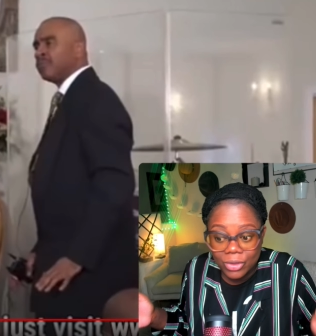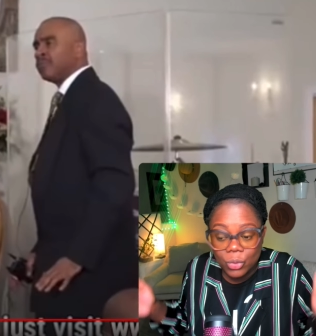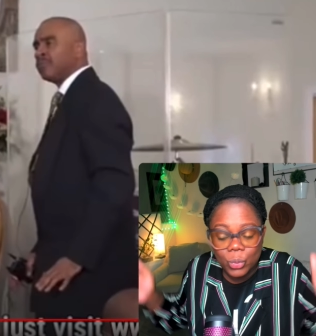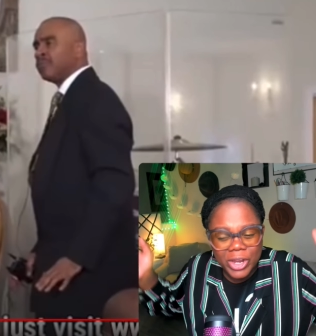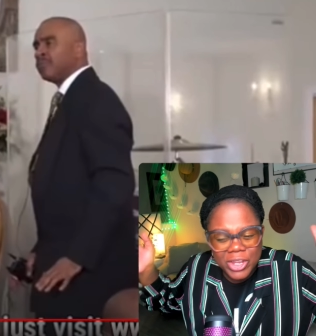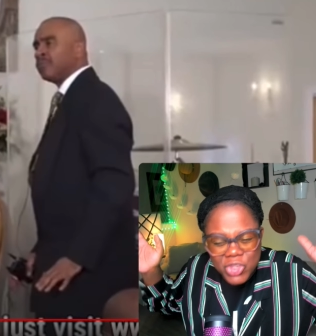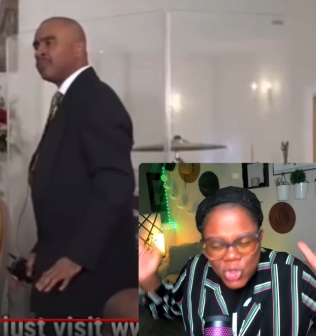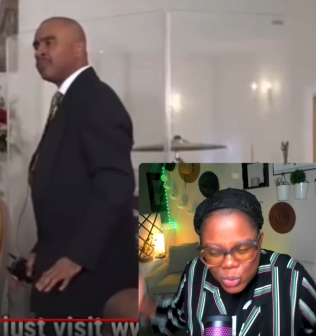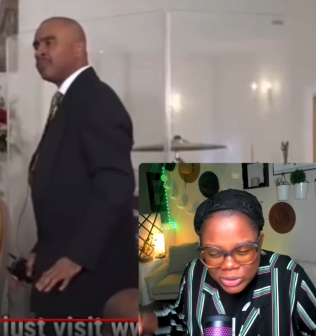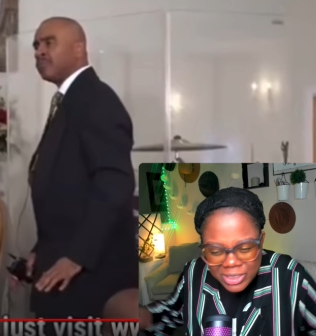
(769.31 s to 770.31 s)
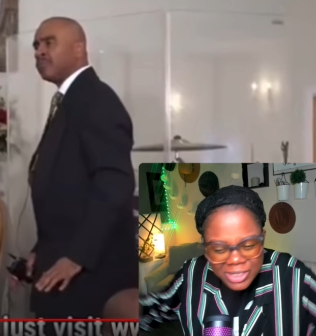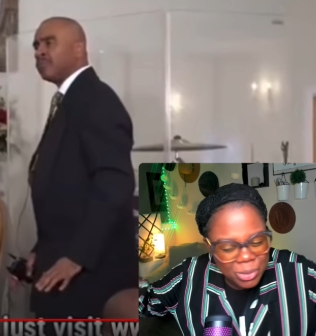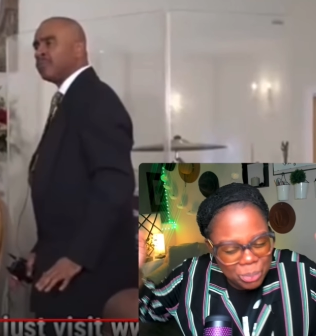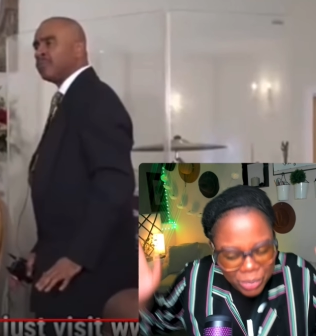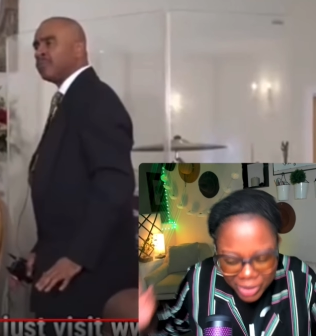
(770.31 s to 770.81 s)
Speaker 1: We're using the
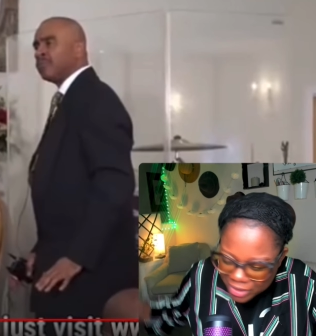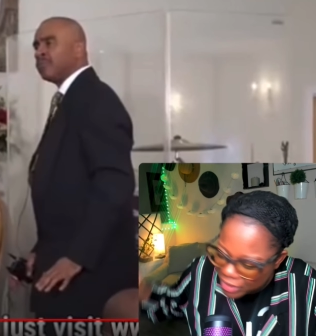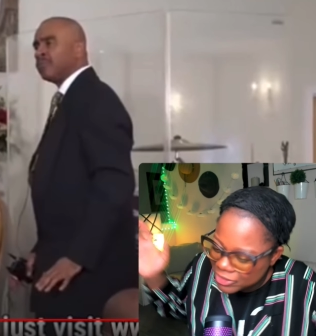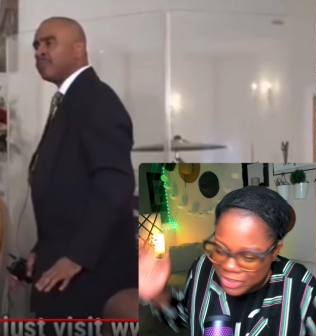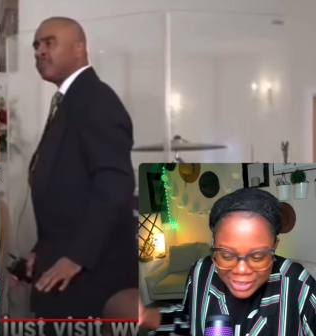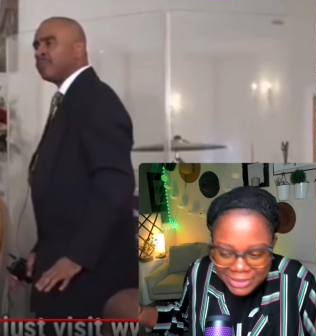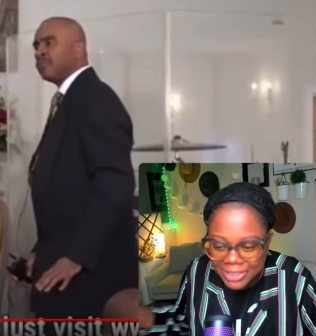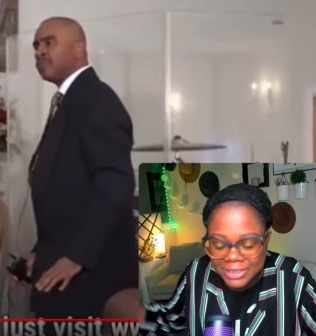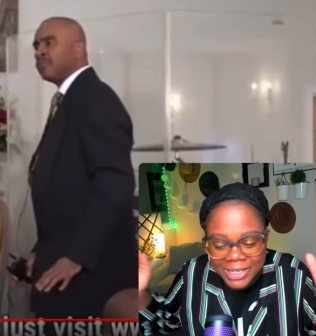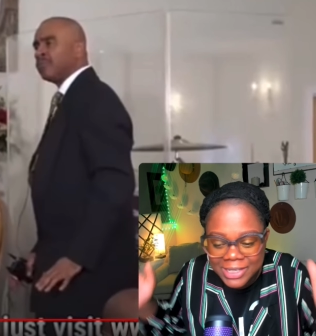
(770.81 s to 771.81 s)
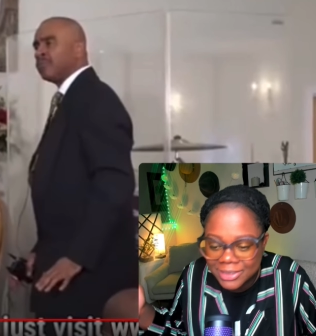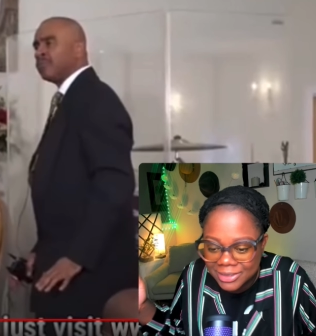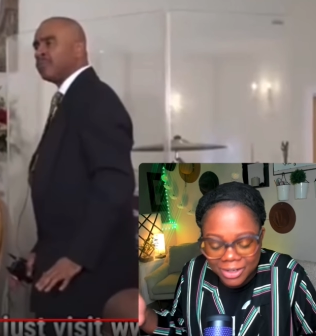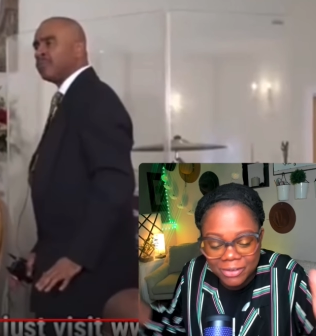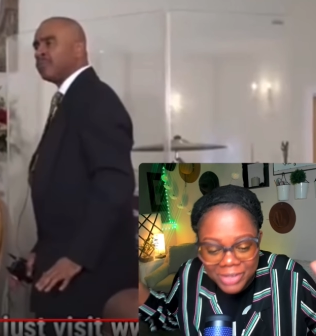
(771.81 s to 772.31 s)
blood of Jesus
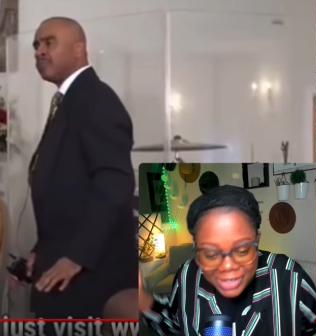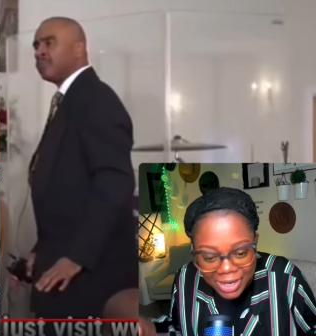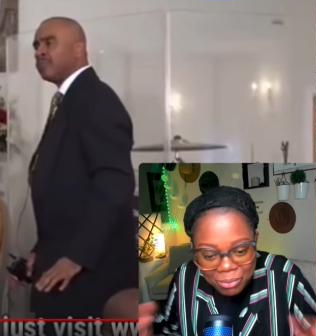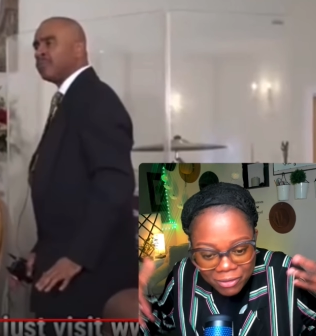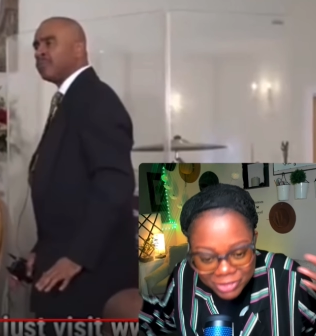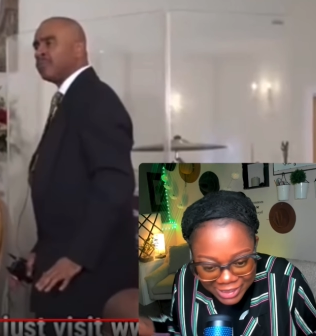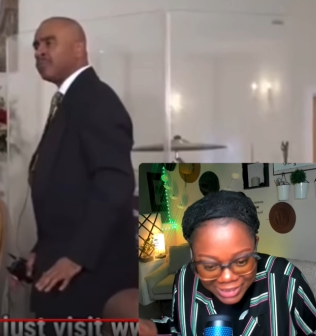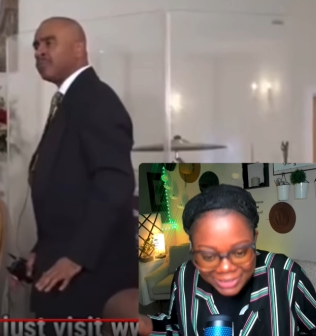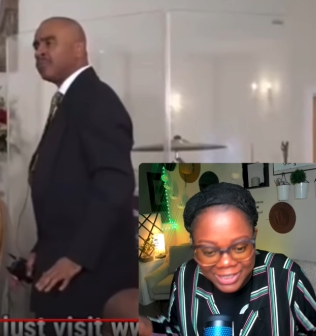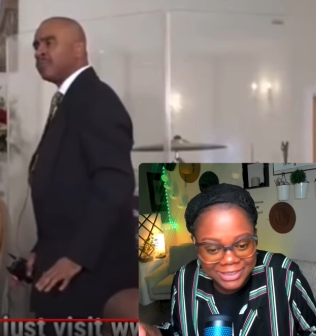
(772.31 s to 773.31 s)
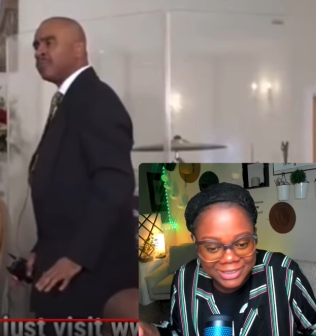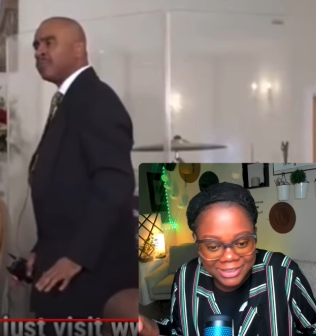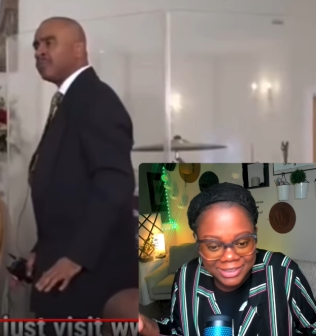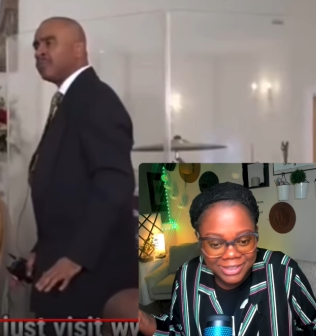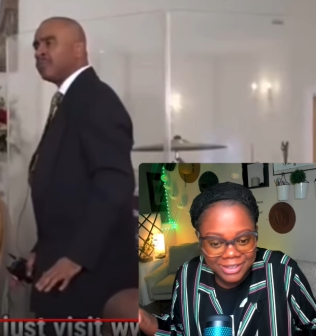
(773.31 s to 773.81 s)
instead of the name of Jesus.
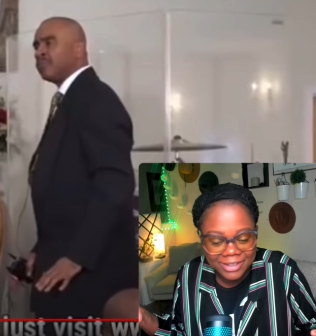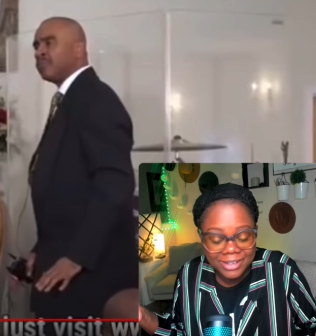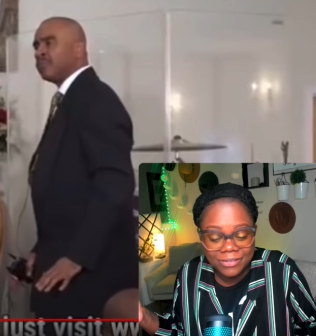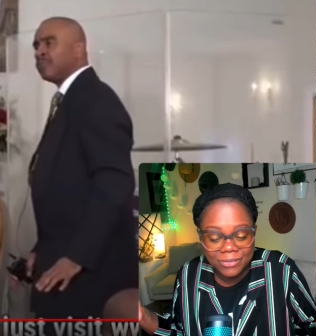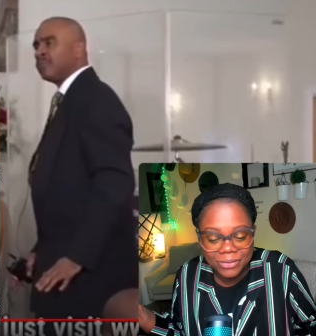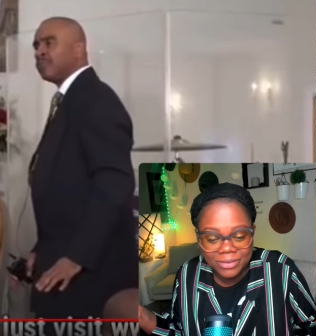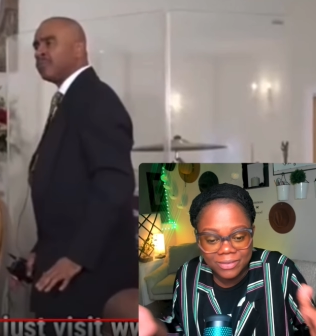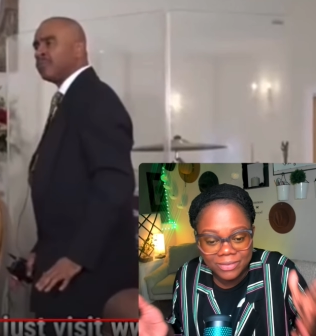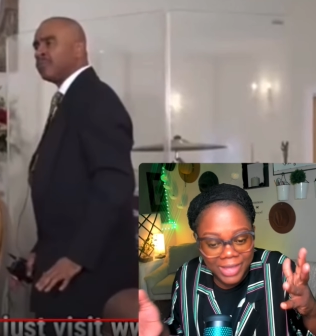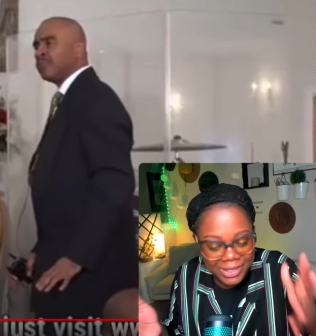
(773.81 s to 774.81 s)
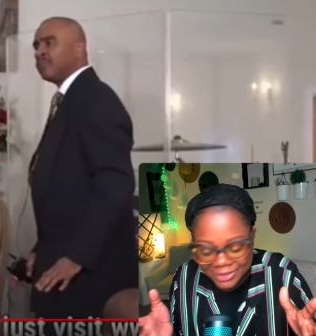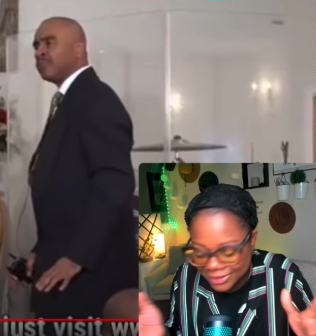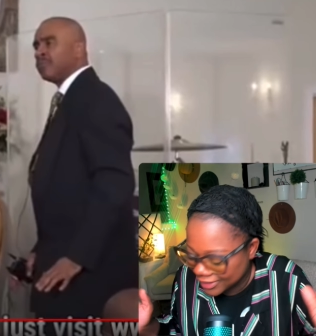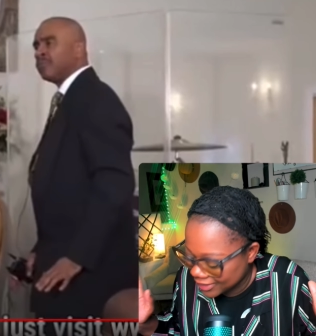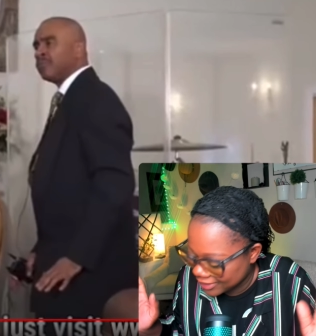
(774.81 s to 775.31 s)
That's,
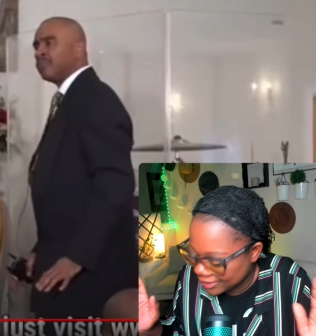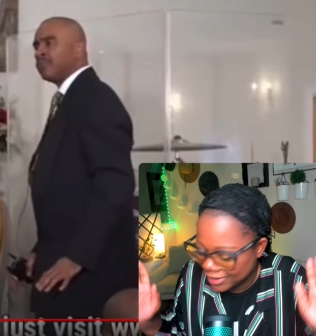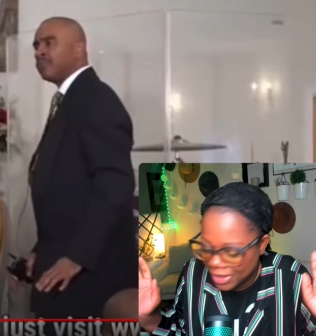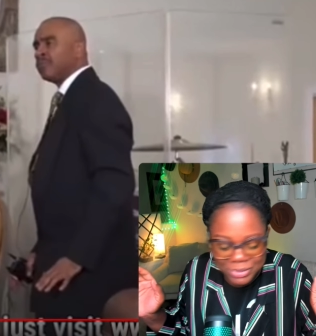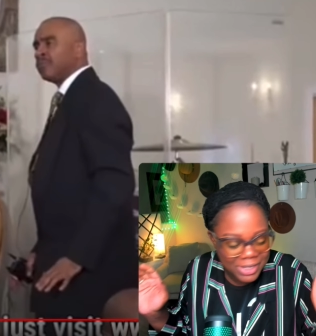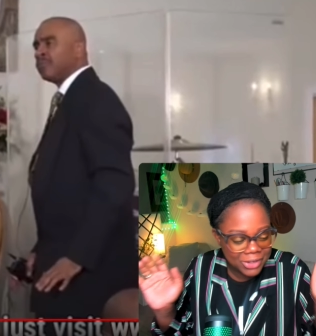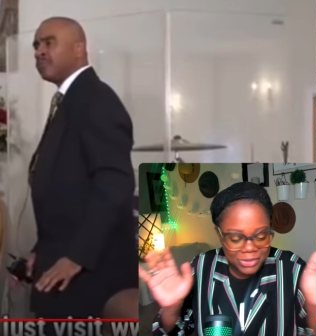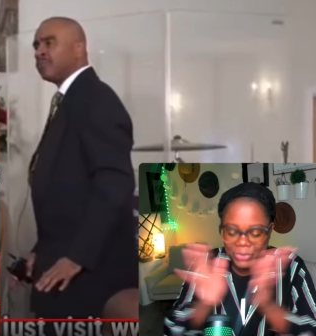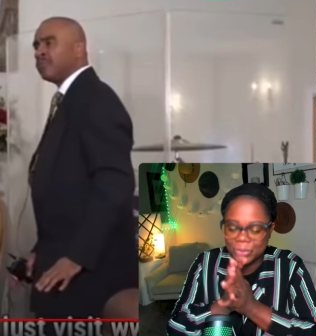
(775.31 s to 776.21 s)
I'm telling you,